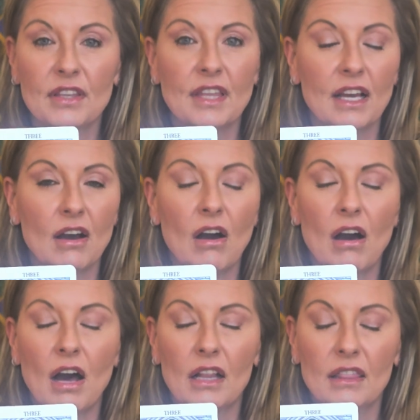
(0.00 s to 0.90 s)
I think
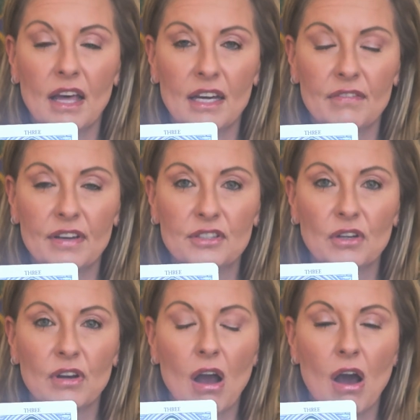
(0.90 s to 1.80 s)
a lot of us
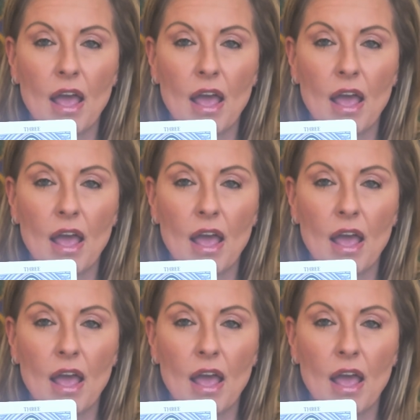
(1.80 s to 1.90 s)
are